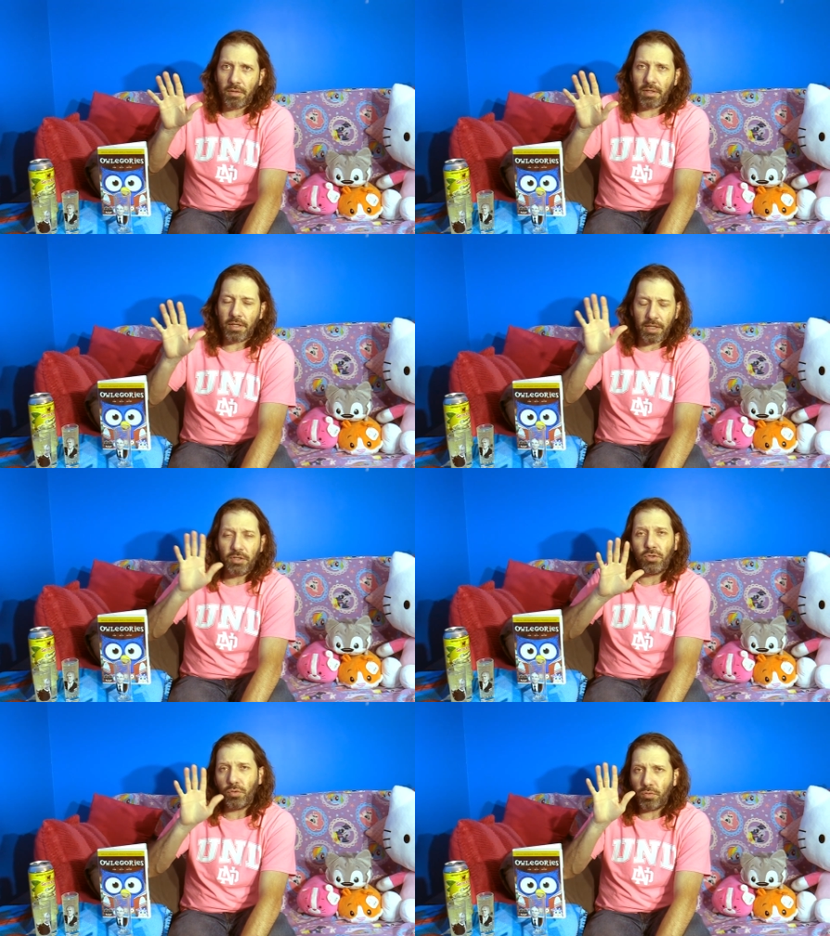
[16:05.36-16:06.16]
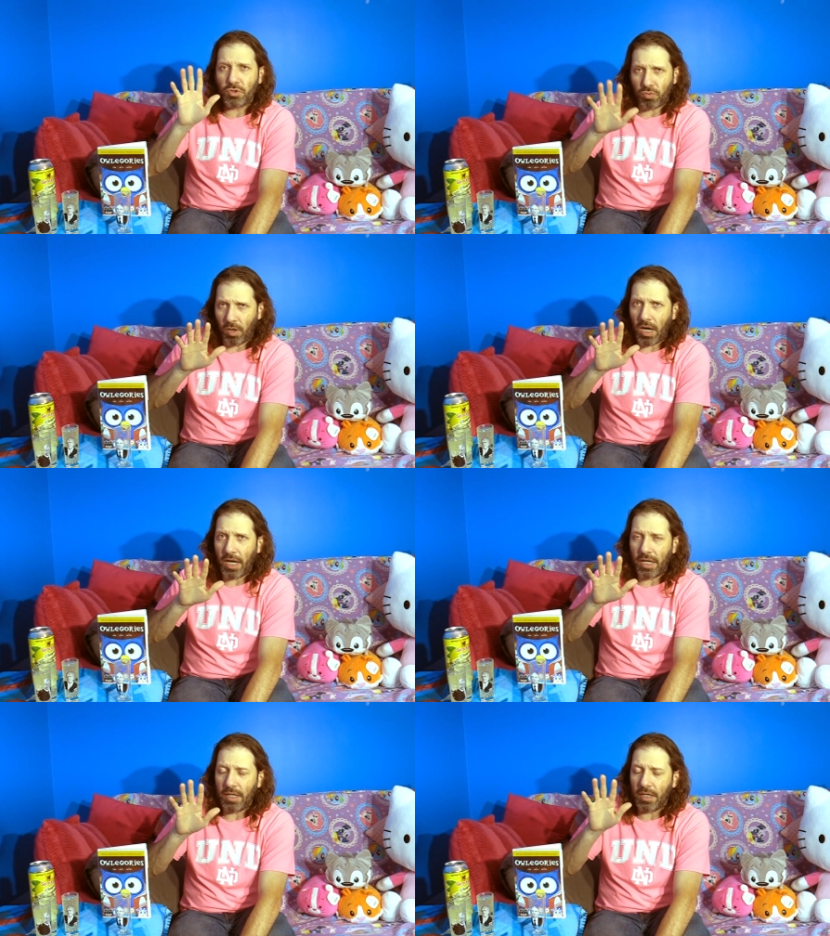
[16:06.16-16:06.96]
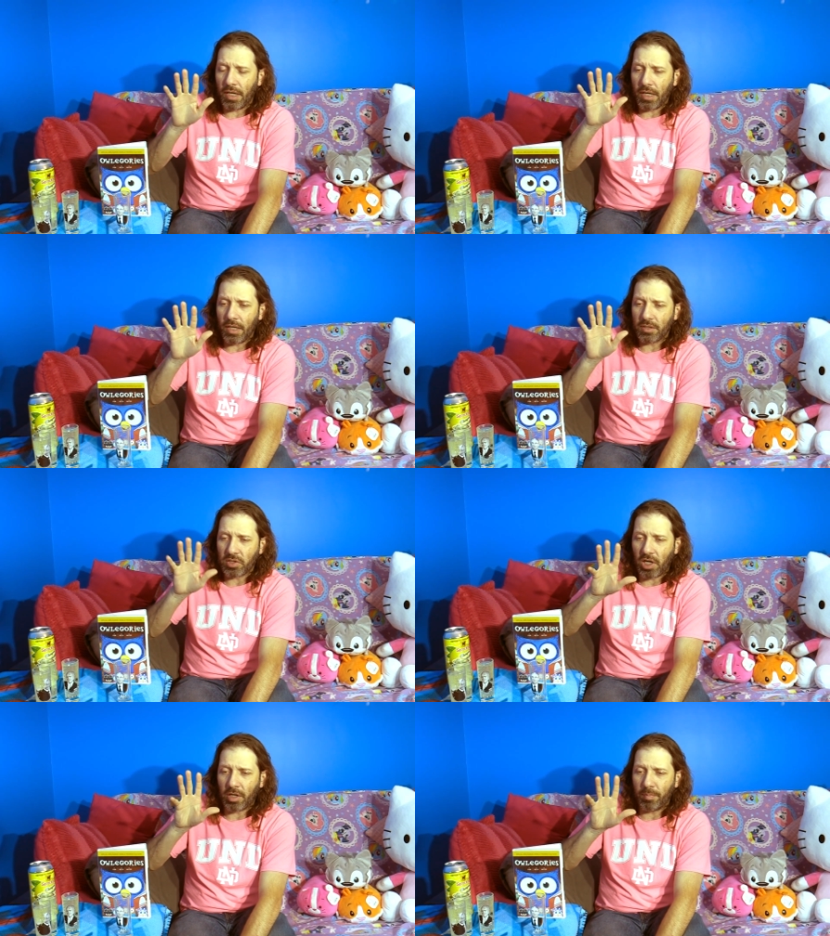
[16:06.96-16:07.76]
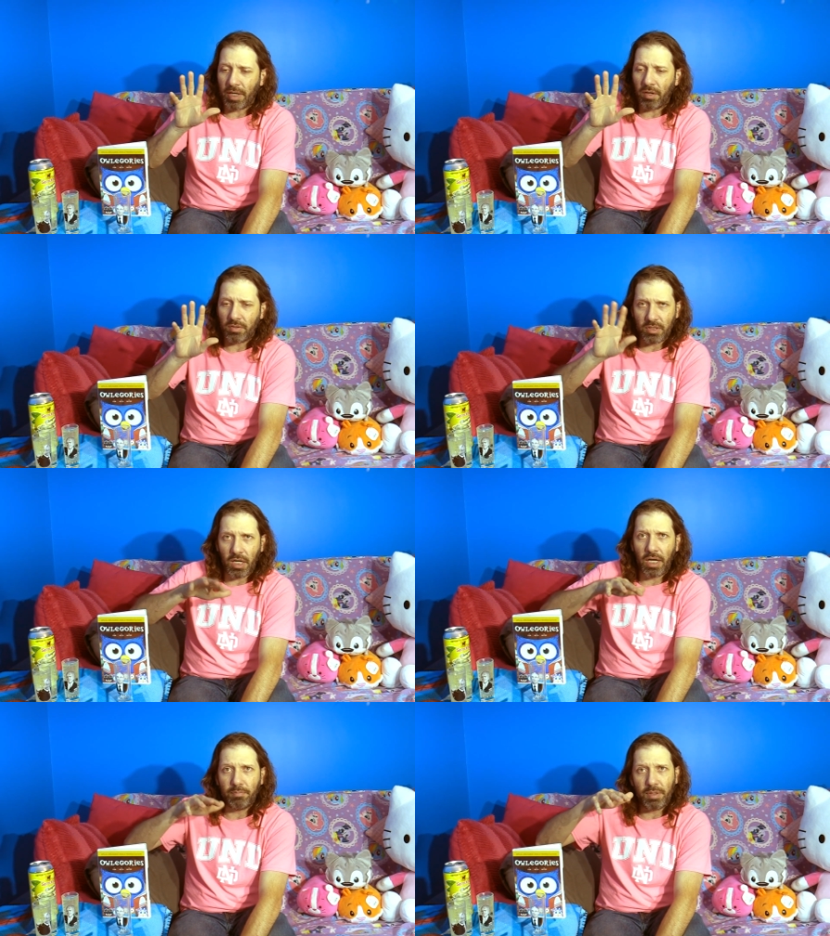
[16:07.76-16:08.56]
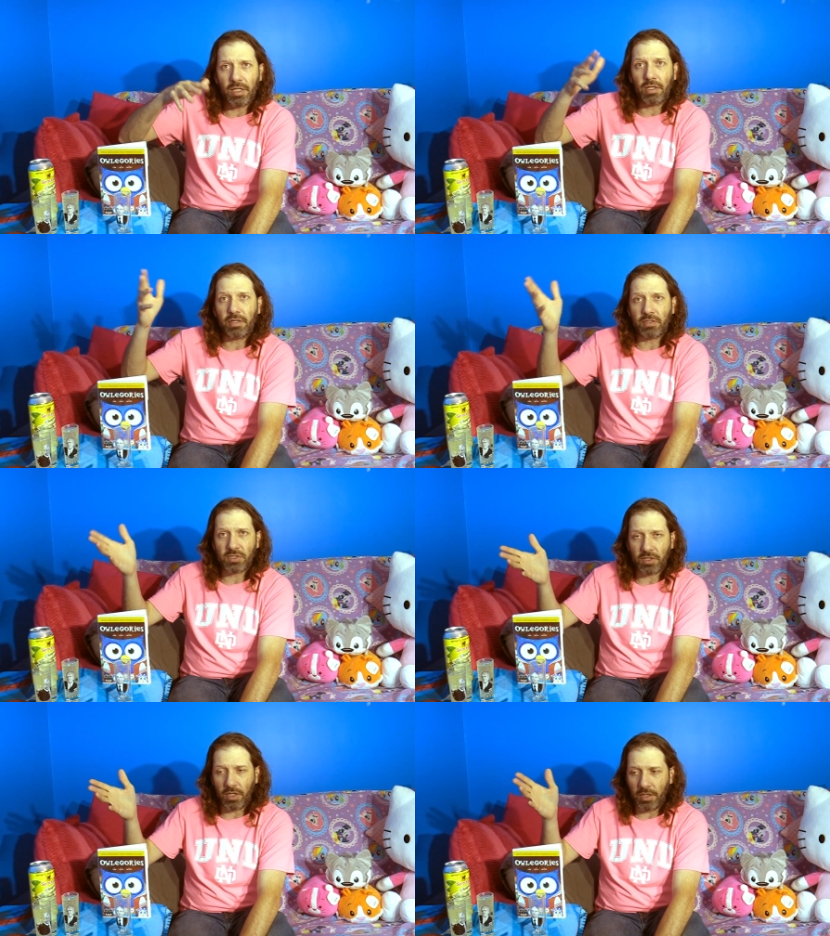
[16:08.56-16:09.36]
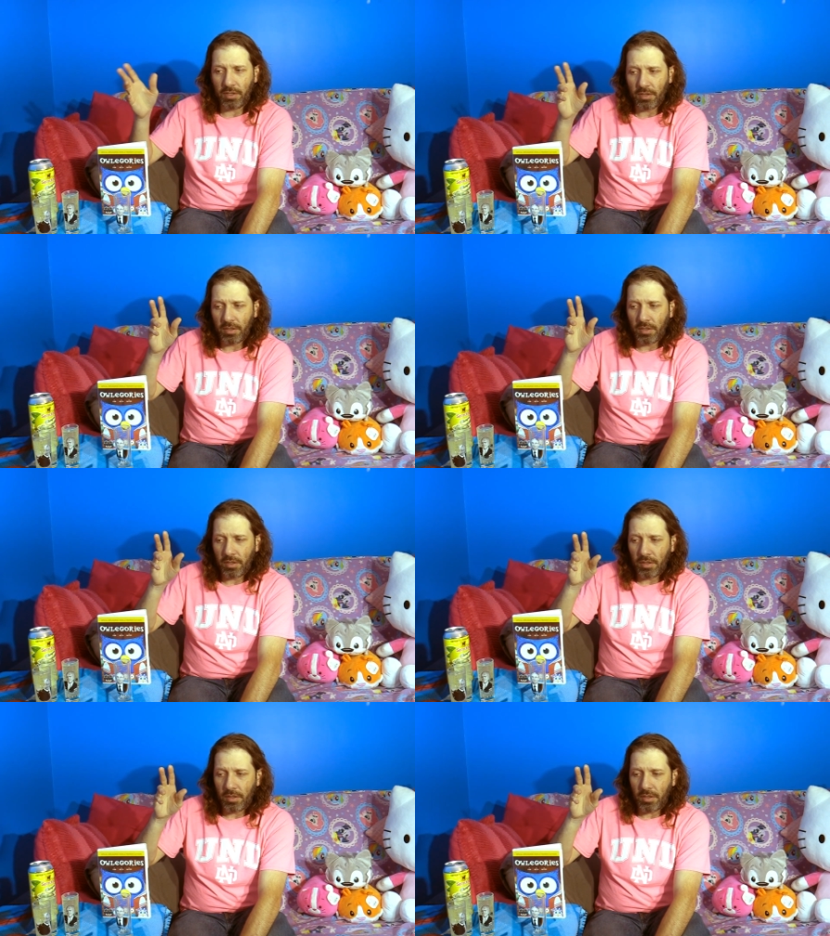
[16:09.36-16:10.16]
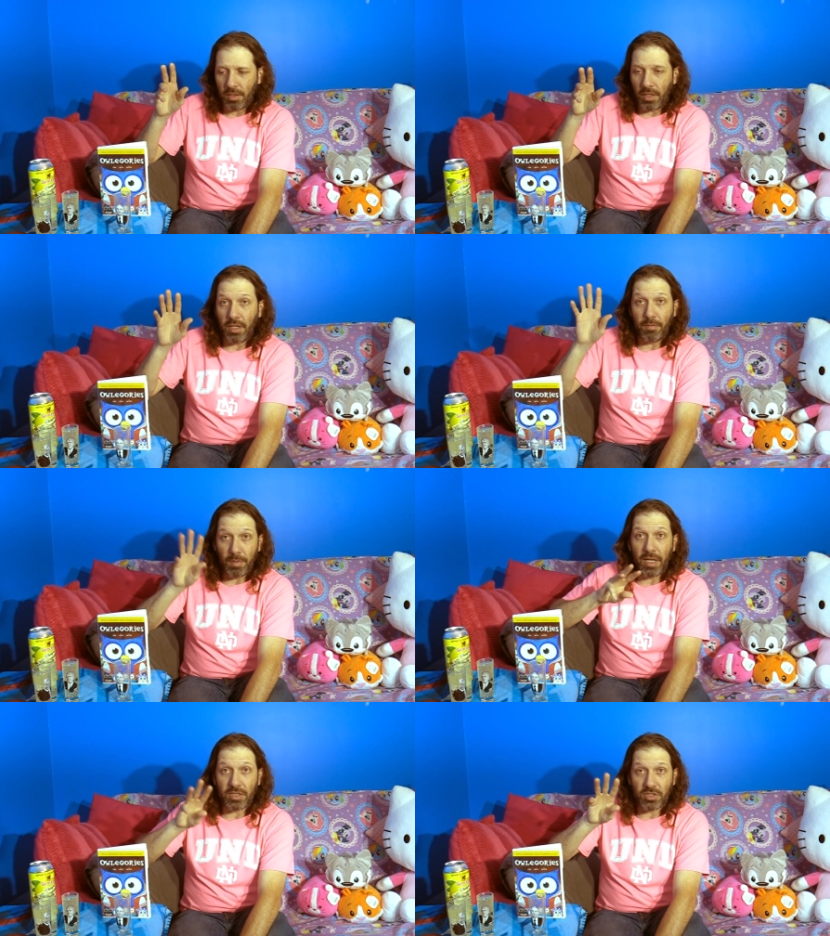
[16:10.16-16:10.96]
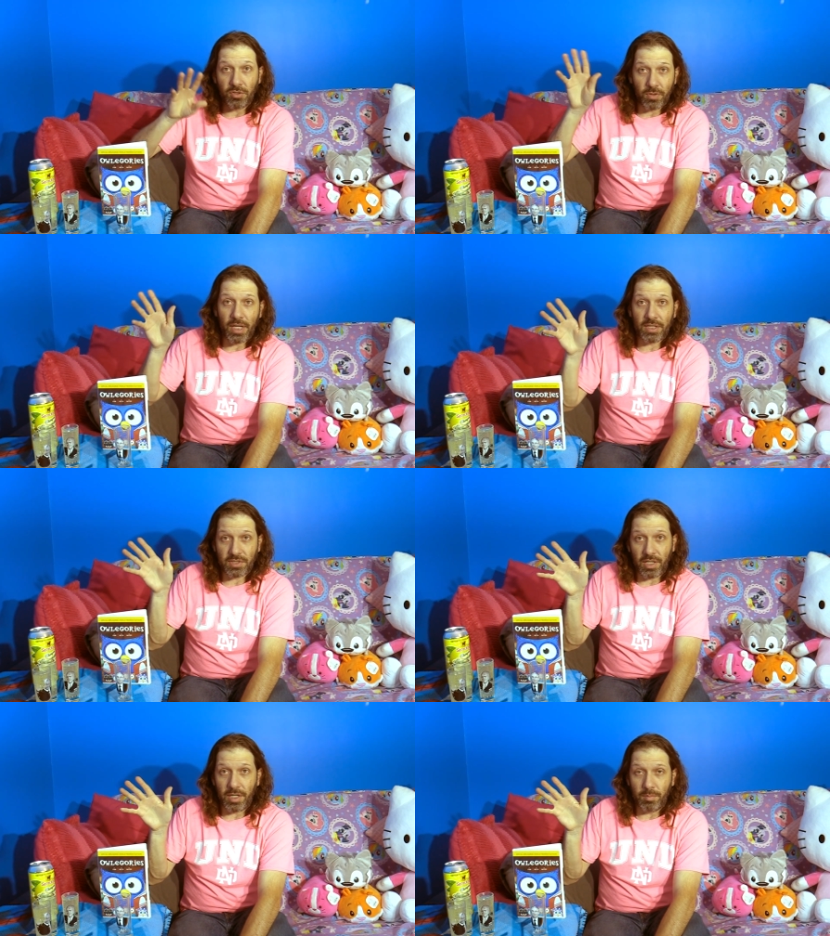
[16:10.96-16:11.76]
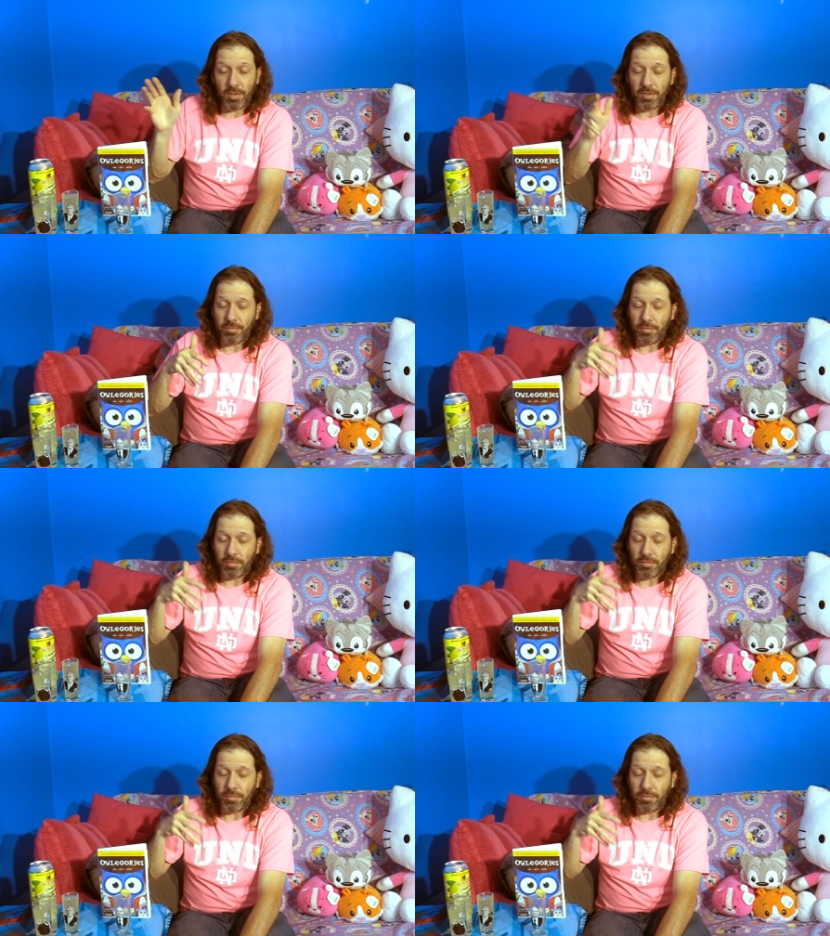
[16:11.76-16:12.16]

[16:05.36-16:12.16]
they, they do try and talk about God being like the sun, and they manage to do that assignment